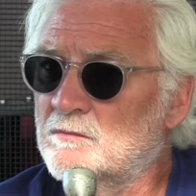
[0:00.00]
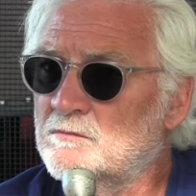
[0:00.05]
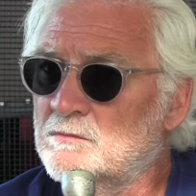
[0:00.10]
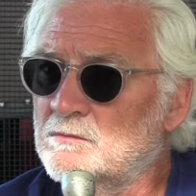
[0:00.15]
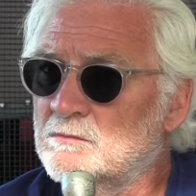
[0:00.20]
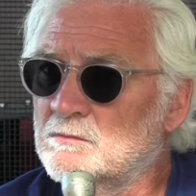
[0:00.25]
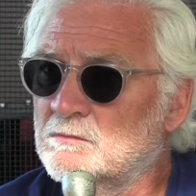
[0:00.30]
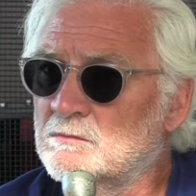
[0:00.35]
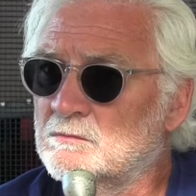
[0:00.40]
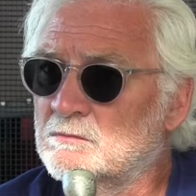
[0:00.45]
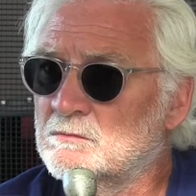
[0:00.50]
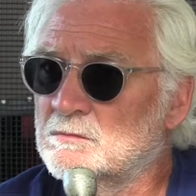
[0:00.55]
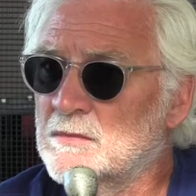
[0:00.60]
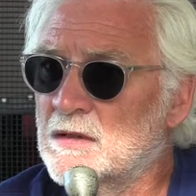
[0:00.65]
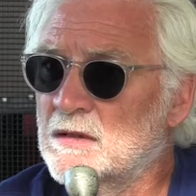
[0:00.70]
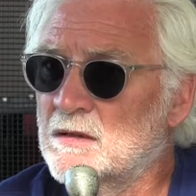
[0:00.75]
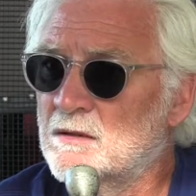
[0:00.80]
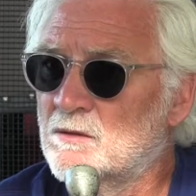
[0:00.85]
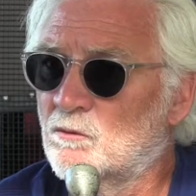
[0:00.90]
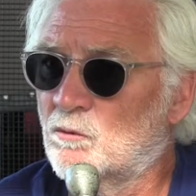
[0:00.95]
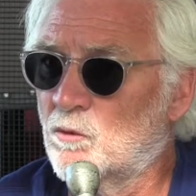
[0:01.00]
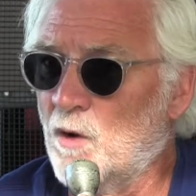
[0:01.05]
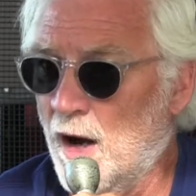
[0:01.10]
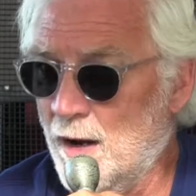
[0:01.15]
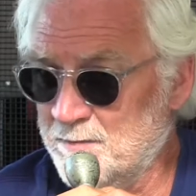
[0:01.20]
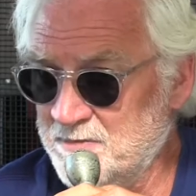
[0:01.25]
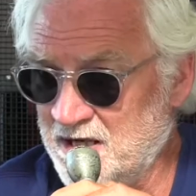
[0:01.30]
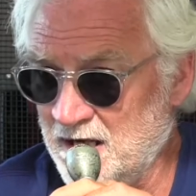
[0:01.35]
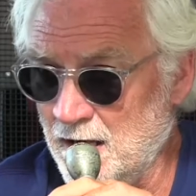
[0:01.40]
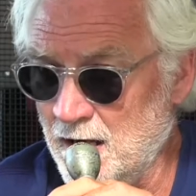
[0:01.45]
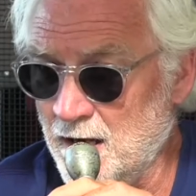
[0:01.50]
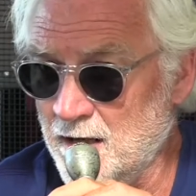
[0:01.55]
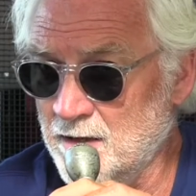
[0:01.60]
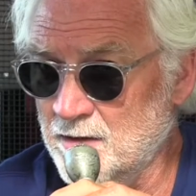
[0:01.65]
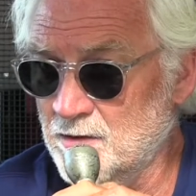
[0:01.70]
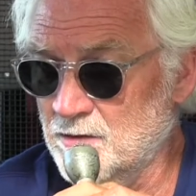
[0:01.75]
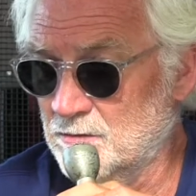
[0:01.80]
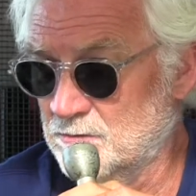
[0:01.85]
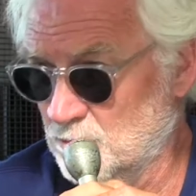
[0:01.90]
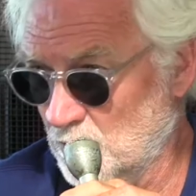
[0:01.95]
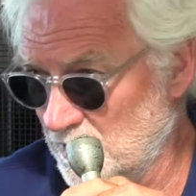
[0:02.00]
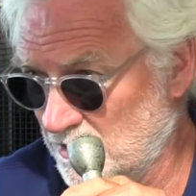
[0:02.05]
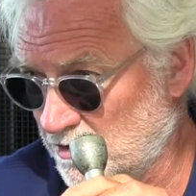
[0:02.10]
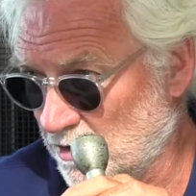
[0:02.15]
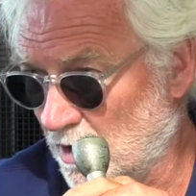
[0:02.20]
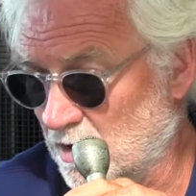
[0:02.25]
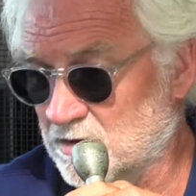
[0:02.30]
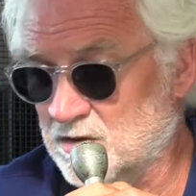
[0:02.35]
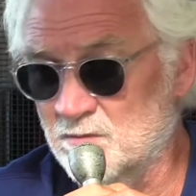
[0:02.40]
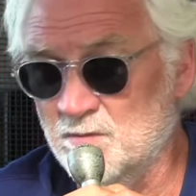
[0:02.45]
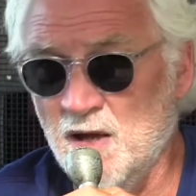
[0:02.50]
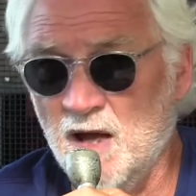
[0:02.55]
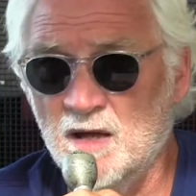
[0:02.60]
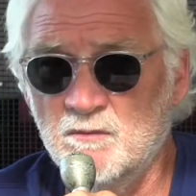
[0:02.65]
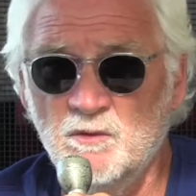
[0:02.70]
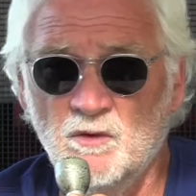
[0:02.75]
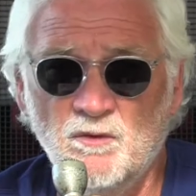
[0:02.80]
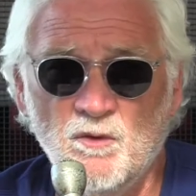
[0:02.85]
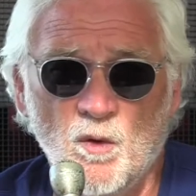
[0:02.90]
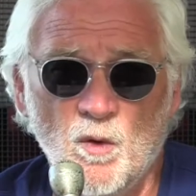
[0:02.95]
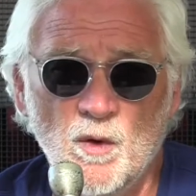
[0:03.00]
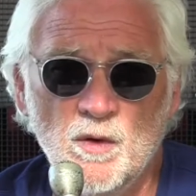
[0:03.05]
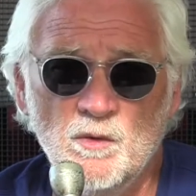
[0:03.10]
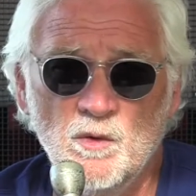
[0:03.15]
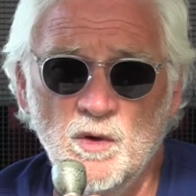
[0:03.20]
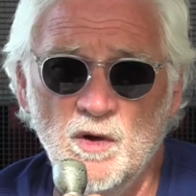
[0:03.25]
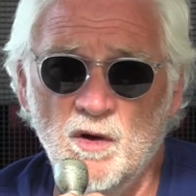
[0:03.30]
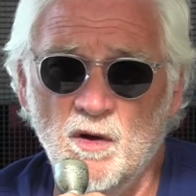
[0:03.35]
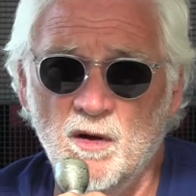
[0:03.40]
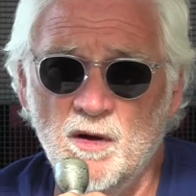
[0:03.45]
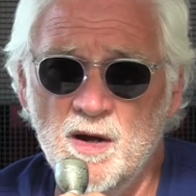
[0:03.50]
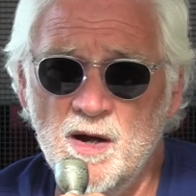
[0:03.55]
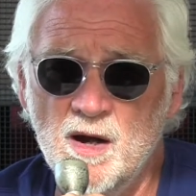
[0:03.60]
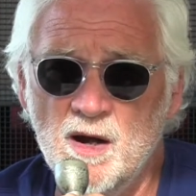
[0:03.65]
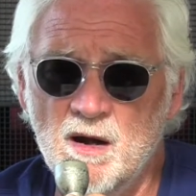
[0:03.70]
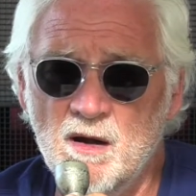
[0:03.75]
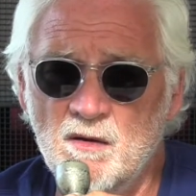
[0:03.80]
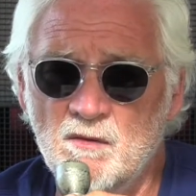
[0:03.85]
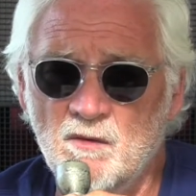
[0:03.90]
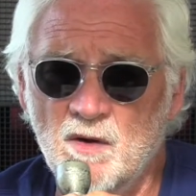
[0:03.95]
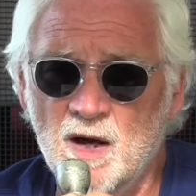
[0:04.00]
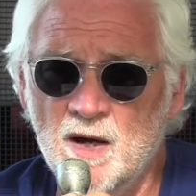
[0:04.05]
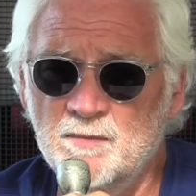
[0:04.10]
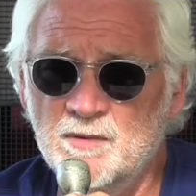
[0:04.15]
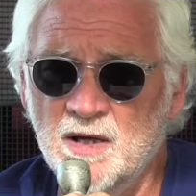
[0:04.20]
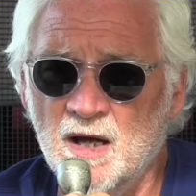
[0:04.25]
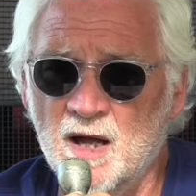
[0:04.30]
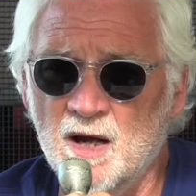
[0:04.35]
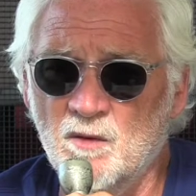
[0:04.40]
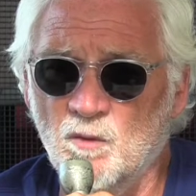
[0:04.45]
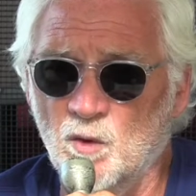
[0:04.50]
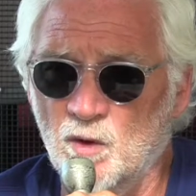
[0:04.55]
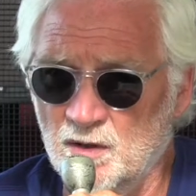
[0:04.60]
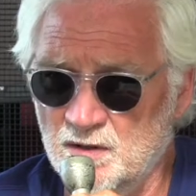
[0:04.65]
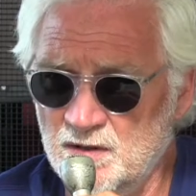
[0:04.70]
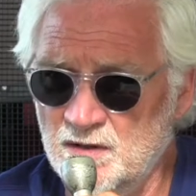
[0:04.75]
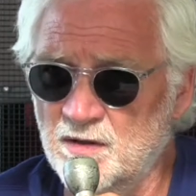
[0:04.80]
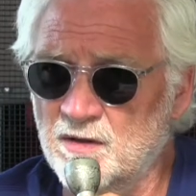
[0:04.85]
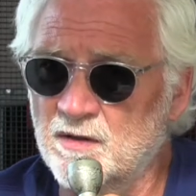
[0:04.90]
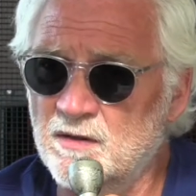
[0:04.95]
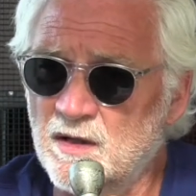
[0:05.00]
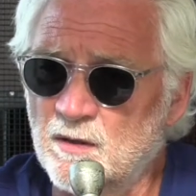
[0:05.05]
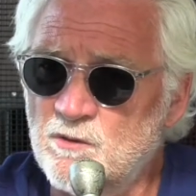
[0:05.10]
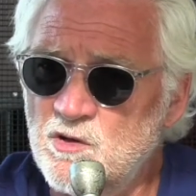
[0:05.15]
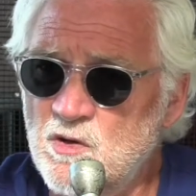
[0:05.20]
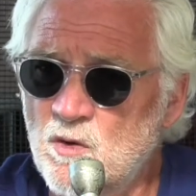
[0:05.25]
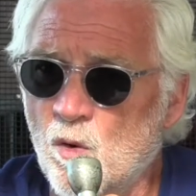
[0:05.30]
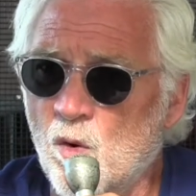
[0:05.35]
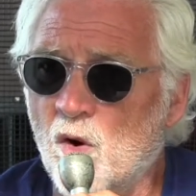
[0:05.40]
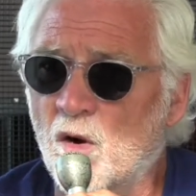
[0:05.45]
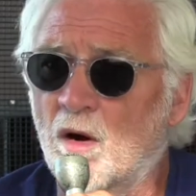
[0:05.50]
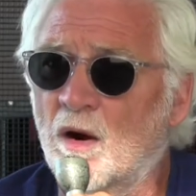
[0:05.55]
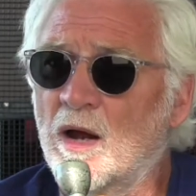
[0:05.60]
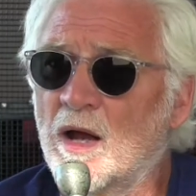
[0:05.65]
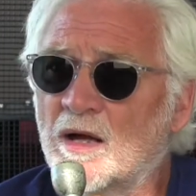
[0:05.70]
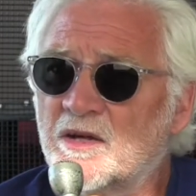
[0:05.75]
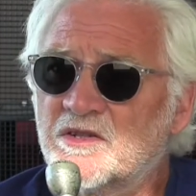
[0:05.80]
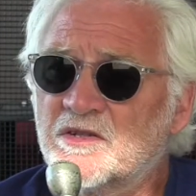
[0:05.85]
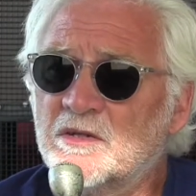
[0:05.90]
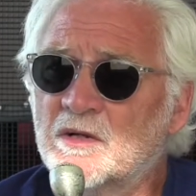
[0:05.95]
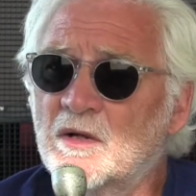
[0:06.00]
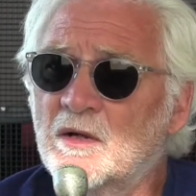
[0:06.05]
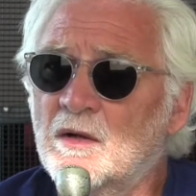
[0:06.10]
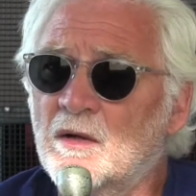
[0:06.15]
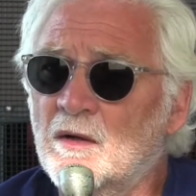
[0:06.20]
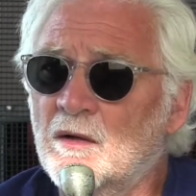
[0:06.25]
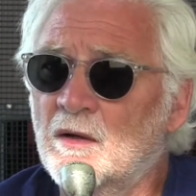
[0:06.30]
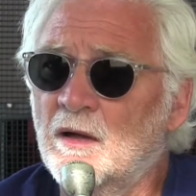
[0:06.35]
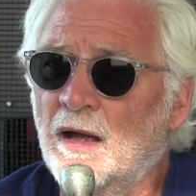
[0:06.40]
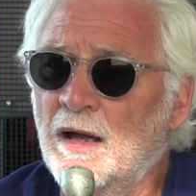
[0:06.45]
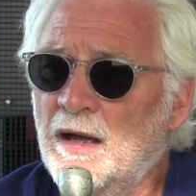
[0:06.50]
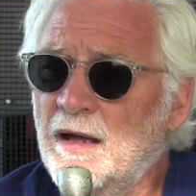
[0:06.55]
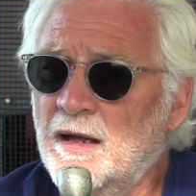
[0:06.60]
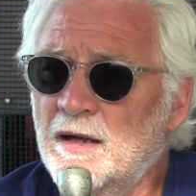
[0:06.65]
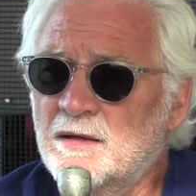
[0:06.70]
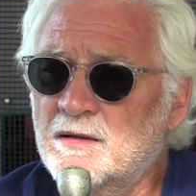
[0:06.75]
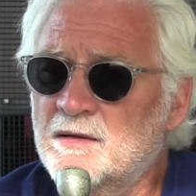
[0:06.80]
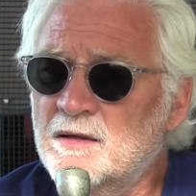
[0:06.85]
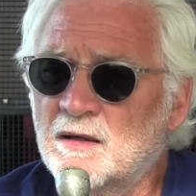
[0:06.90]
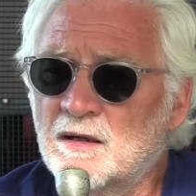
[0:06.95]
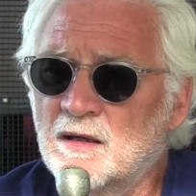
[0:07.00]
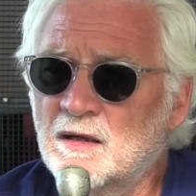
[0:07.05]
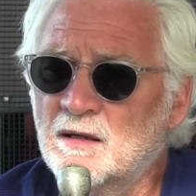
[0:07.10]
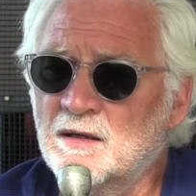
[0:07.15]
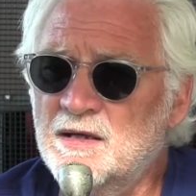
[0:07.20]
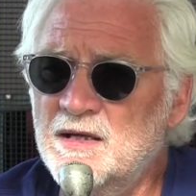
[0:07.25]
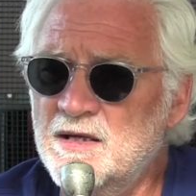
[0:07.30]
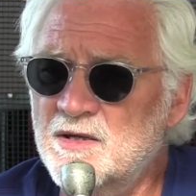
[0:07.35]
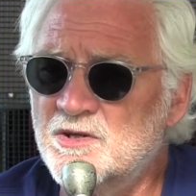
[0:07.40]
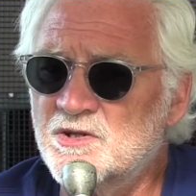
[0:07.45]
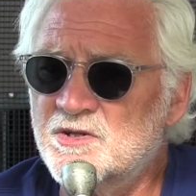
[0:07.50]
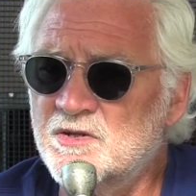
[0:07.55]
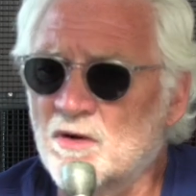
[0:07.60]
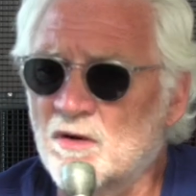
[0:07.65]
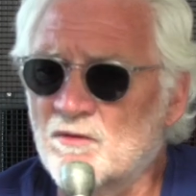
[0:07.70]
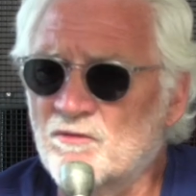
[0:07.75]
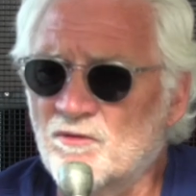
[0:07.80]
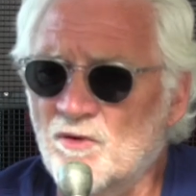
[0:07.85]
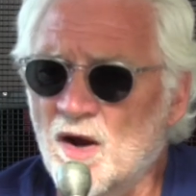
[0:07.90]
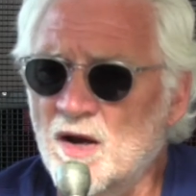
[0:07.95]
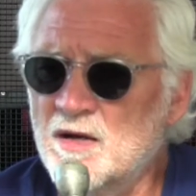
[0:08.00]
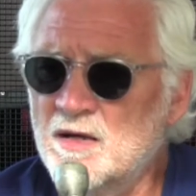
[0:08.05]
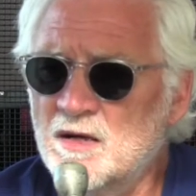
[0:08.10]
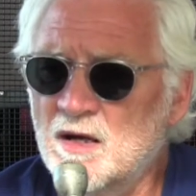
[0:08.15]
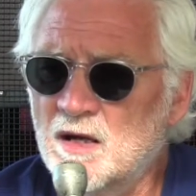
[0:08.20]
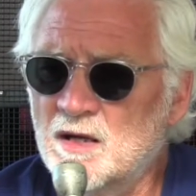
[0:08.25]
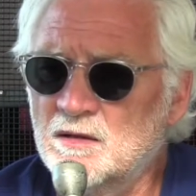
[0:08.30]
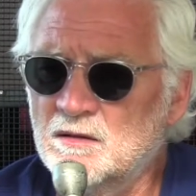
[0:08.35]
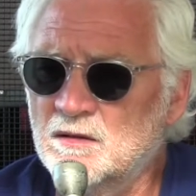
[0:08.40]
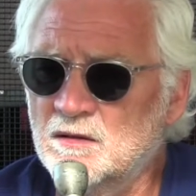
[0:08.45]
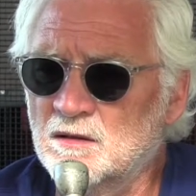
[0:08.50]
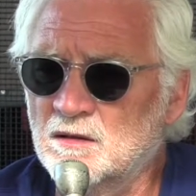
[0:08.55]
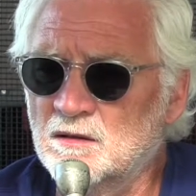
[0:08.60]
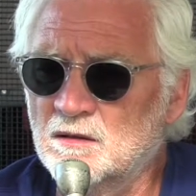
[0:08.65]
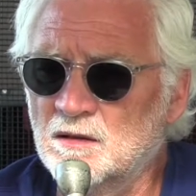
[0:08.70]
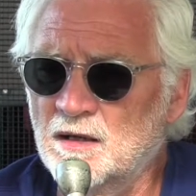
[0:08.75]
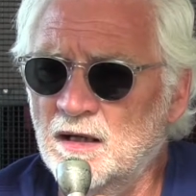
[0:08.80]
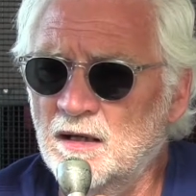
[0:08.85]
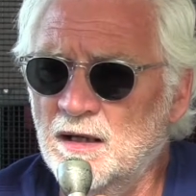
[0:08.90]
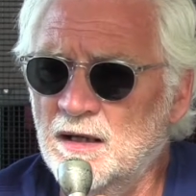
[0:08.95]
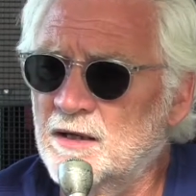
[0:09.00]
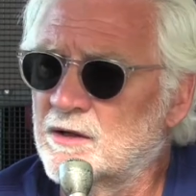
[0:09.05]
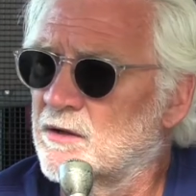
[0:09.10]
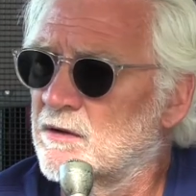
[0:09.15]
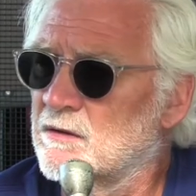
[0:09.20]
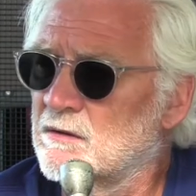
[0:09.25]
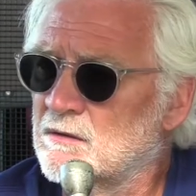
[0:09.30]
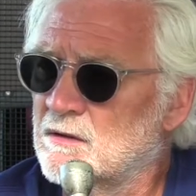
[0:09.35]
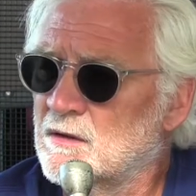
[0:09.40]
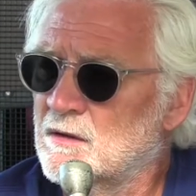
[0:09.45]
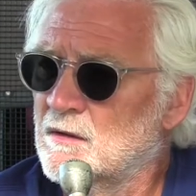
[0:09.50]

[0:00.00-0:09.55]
Um, Rob Conant, who mm -hmm. we talked about before sure. we went on air, Rob Conant worked here at WRX. Yep and uh, he is our Friday night uh, anchor.